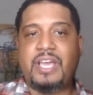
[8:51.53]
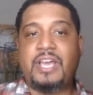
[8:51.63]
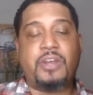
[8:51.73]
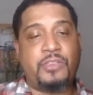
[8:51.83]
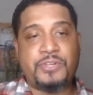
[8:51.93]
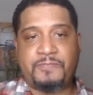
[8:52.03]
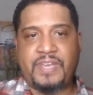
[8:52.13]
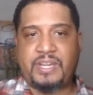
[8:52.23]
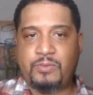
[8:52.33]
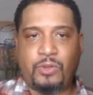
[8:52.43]
another
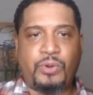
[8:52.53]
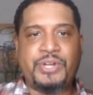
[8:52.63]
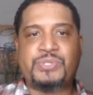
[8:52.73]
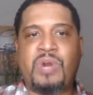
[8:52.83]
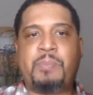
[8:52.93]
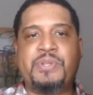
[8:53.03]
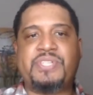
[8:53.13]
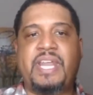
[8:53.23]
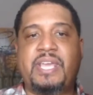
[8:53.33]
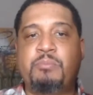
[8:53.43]
defendant lawyers
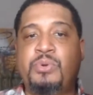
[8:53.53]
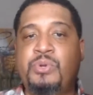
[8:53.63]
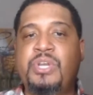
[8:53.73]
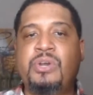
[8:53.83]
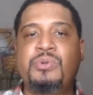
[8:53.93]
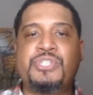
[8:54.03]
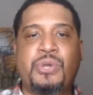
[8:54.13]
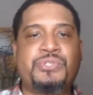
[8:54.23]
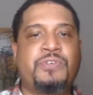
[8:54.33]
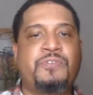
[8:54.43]
representing bruno
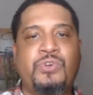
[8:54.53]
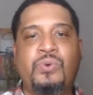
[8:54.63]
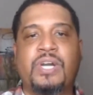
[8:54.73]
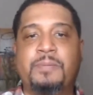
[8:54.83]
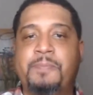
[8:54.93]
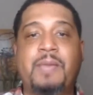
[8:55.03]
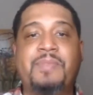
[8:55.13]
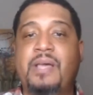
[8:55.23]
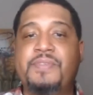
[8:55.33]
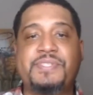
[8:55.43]
joseph Cua
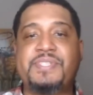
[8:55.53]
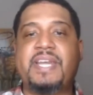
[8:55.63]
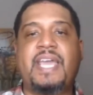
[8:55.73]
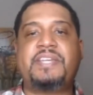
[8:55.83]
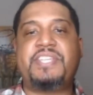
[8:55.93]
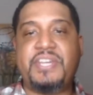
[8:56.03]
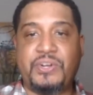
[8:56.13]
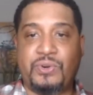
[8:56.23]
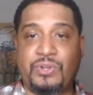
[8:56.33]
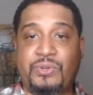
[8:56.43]
and now this is a 19
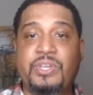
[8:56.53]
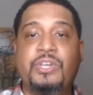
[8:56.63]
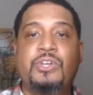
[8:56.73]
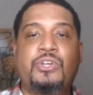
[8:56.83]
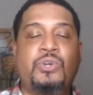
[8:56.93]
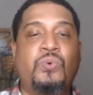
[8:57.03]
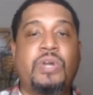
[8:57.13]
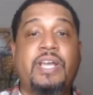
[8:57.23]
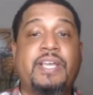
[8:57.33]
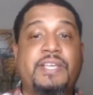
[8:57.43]
year old who uh,